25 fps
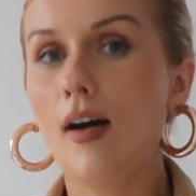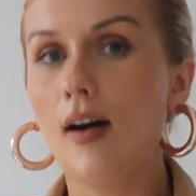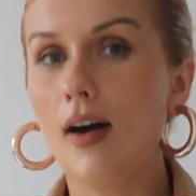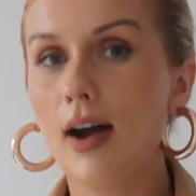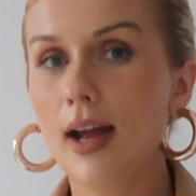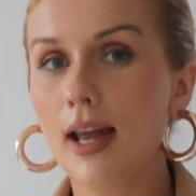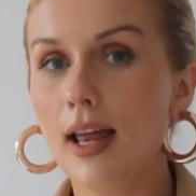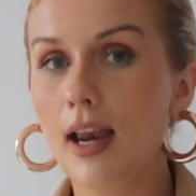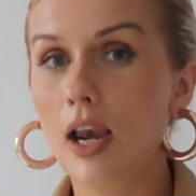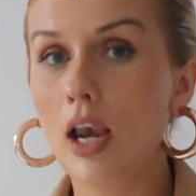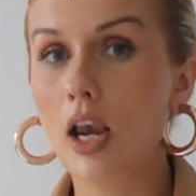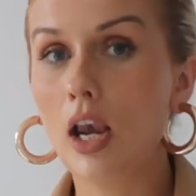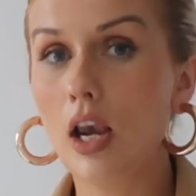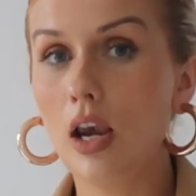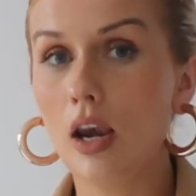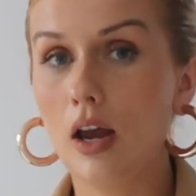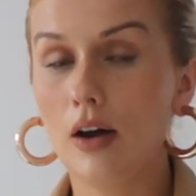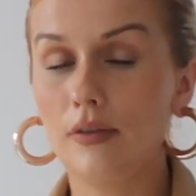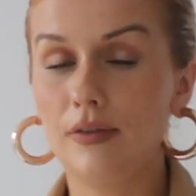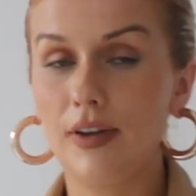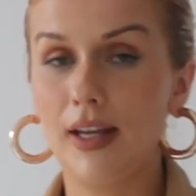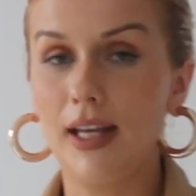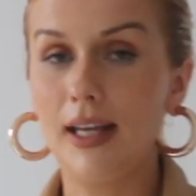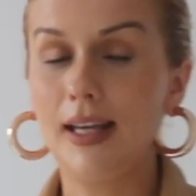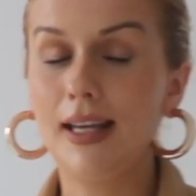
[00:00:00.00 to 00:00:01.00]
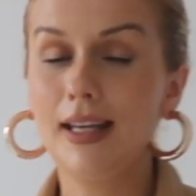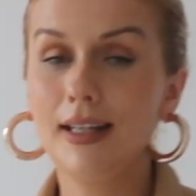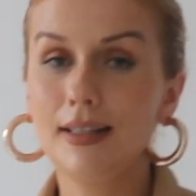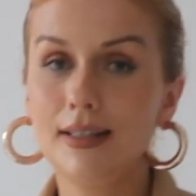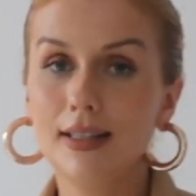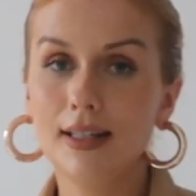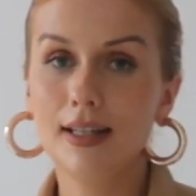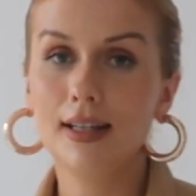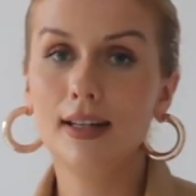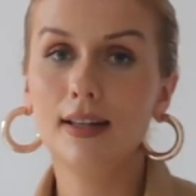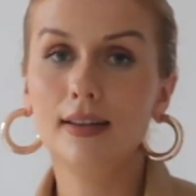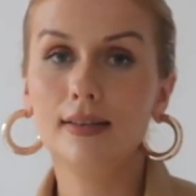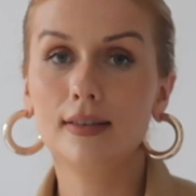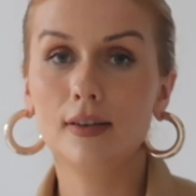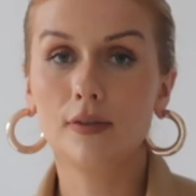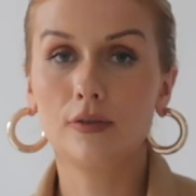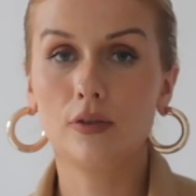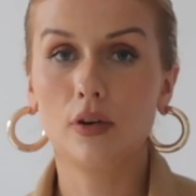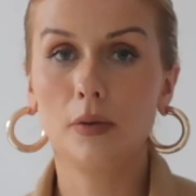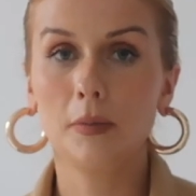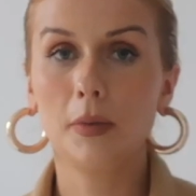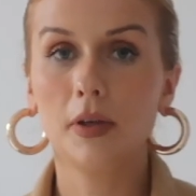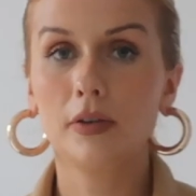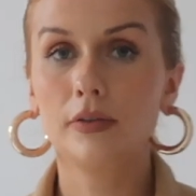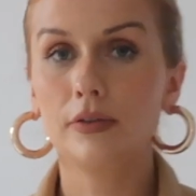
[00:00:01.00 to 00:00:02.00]
I love it. It is
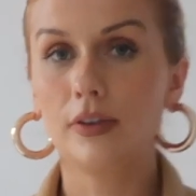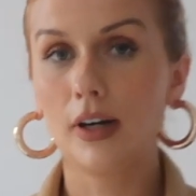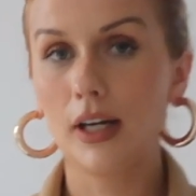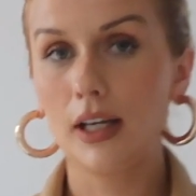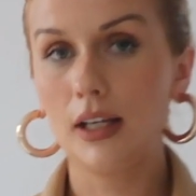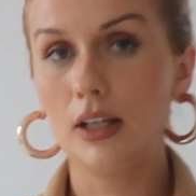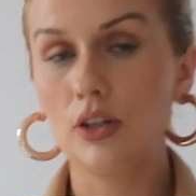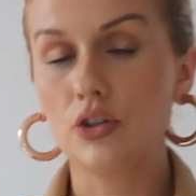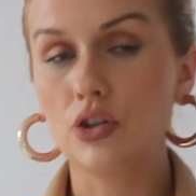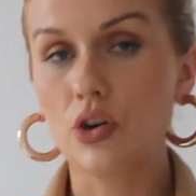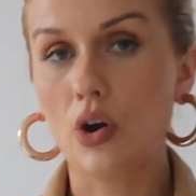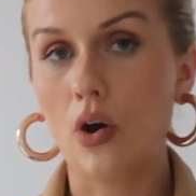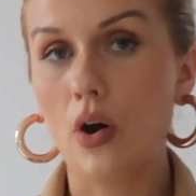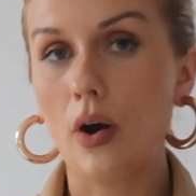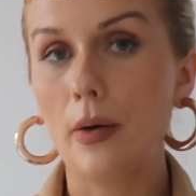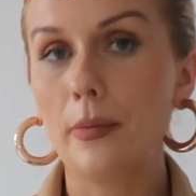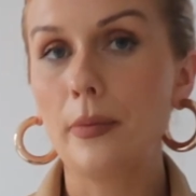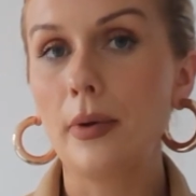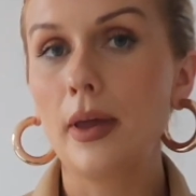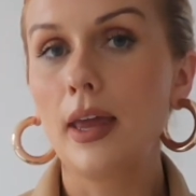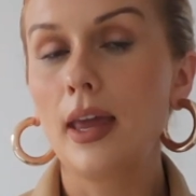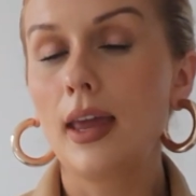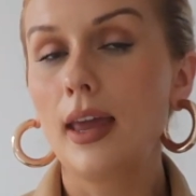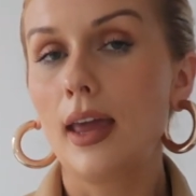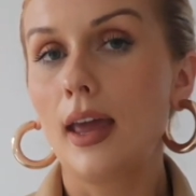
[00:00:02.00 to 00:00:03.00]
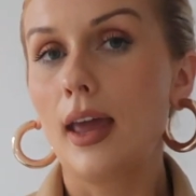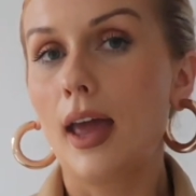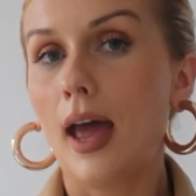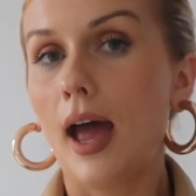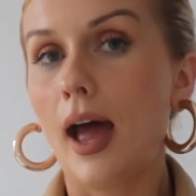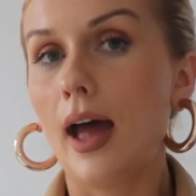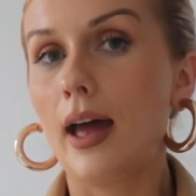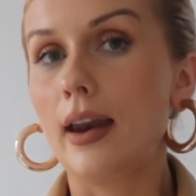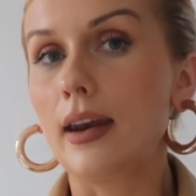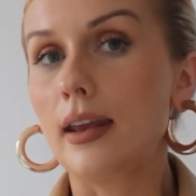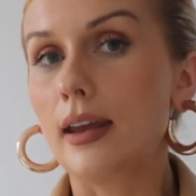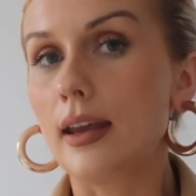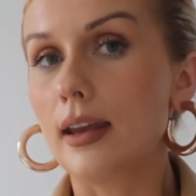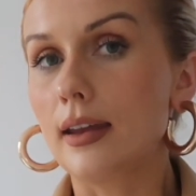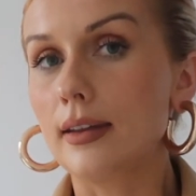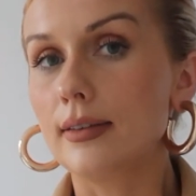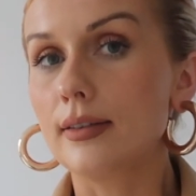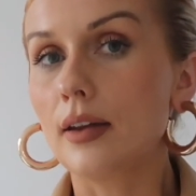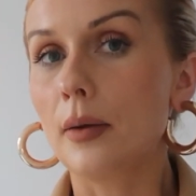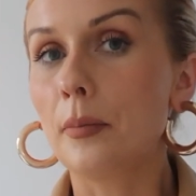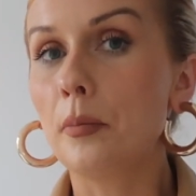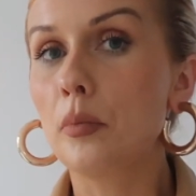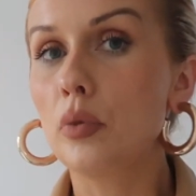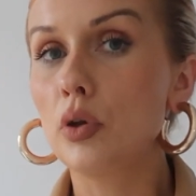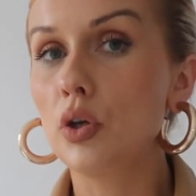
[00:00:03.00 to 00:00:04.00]
from the Frankie shop and it is
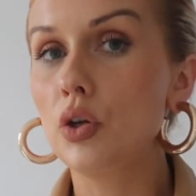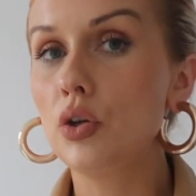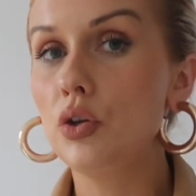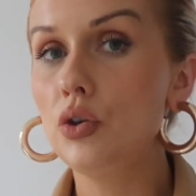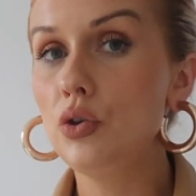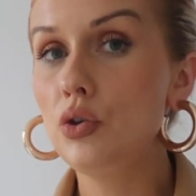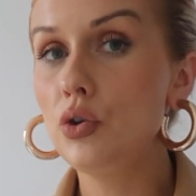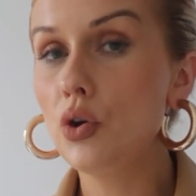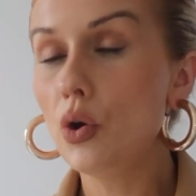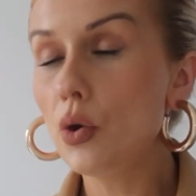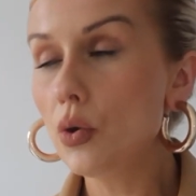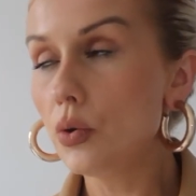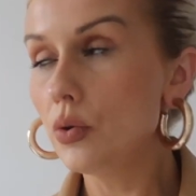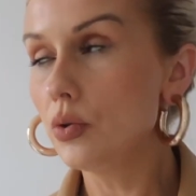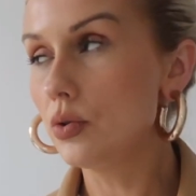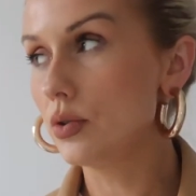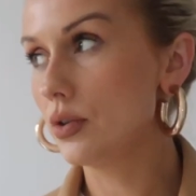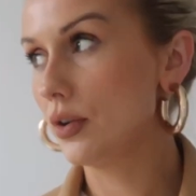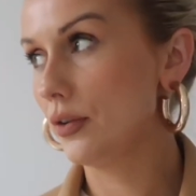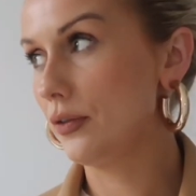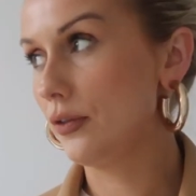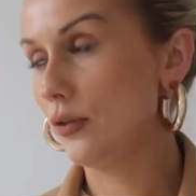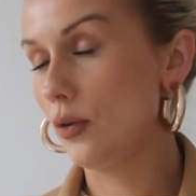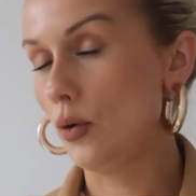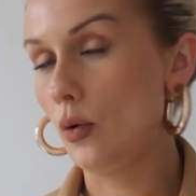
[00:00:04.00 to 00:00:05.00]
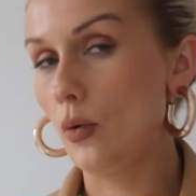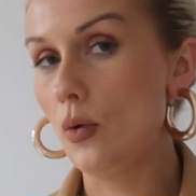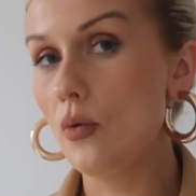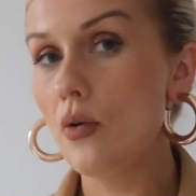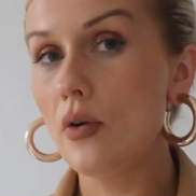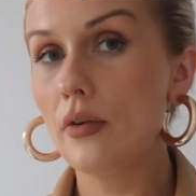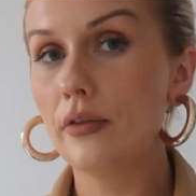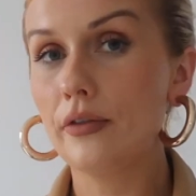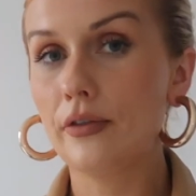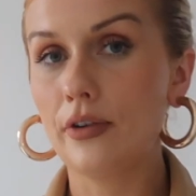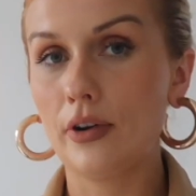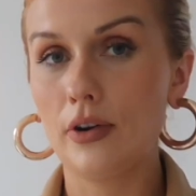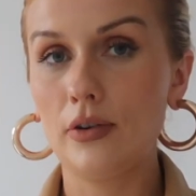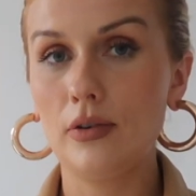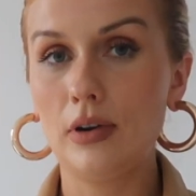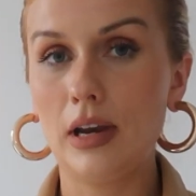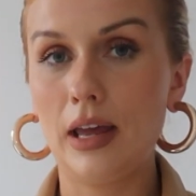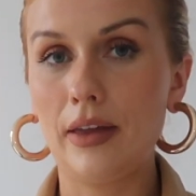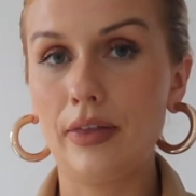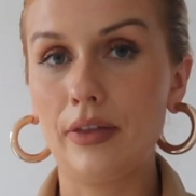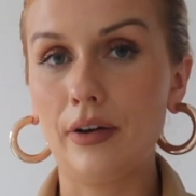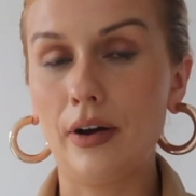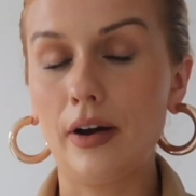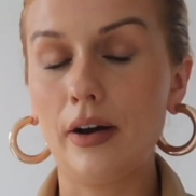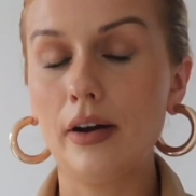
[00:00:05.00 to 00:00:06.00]
a beautiful faux
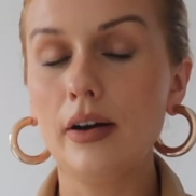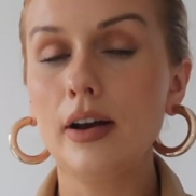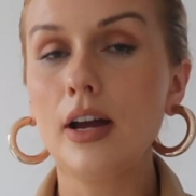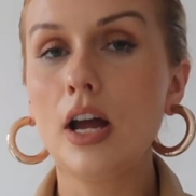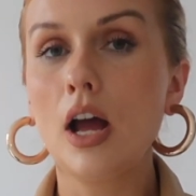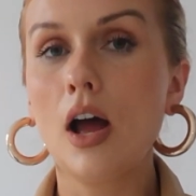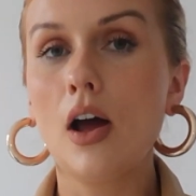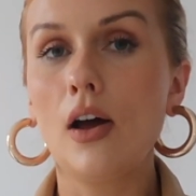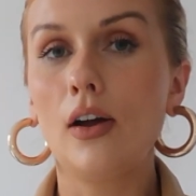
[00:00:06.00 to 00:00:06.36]
leather.